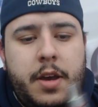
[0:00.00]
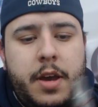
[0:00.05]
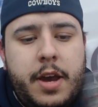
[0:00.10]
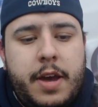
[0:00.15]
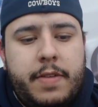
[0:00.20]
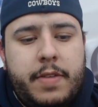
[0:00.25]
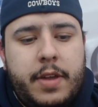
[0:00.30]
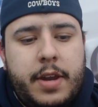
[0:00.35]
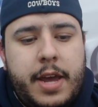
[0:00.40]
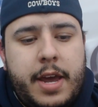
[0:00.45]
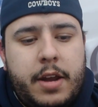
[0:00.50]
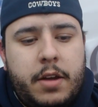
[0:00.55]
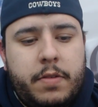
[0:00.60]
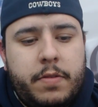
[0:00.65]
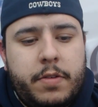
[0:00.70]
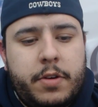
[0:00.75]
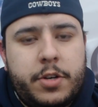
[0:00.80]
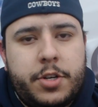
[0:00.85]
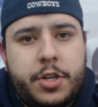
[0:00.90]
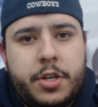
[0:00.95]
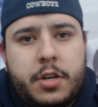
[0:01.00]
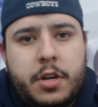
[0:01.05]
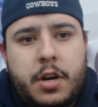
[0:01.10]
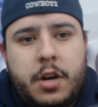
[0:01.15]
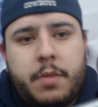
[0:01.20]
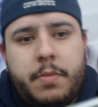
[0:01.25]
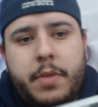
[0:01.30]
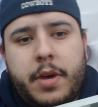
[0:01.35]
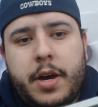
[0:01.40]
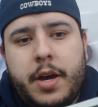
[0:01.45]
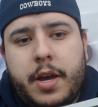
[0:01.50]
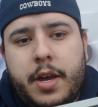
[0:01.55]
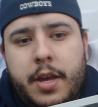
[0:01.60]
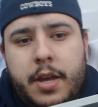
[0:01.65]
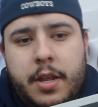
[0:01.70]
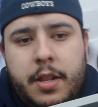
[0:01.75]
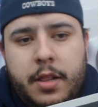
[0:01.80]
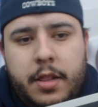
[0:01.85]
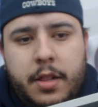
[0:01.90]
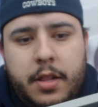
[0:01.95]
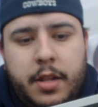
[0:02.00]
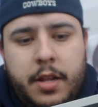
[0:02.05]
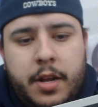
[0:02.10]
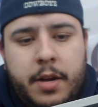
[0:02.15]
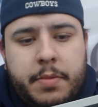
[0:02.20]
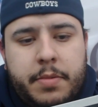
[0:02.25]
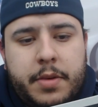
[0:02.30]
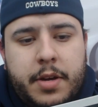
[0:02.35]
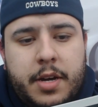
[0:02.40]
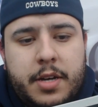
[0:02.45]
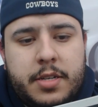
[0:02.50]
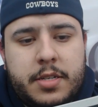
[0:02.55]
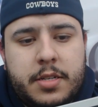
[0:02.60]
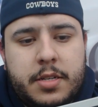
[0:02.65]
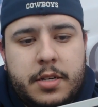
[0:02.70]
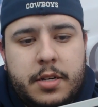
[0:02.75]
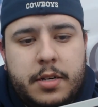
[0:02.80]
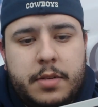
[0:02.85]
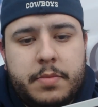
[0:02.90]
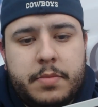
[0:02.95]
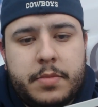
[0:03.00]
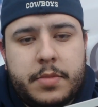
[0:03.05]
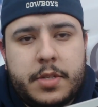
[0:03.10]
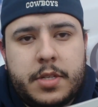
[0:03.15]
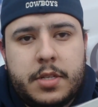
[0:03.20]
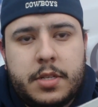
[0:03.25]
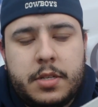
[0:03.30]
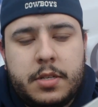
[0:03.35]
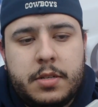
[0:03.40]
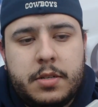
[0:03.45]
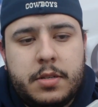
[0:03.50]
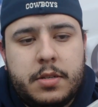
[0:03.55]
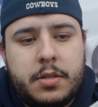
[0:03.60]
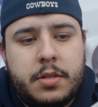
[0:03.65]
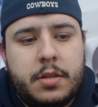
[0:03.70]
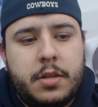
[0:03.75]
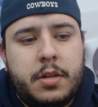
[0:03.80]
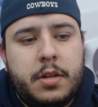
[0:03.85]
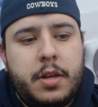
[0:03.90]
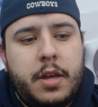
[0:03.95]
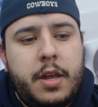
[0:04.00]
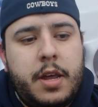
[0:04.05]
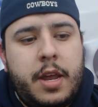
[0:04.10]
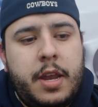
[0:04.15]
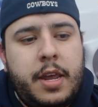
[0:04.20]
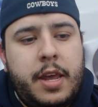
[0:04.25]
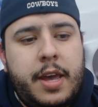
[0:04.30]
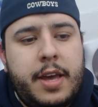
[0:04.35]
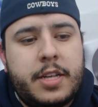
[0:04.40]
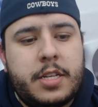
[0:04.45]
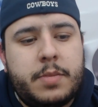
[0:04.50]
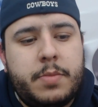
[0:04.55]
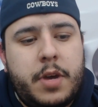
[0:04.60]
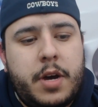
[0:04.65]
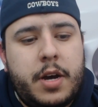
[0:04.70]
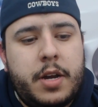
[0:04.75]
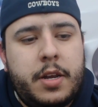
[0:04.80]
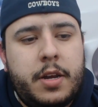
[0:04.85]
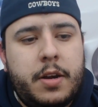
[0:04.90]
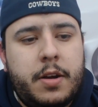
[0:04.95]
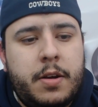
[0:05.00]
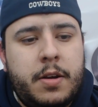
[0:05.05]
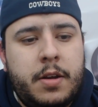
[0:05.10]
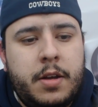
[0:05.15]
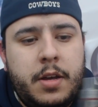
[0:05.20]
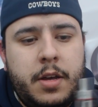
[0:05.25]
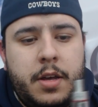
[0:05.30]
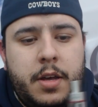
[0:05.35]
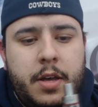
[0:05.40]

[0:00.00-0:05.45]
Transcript: I have the Nano version on my Lit Up Customs NES mod here.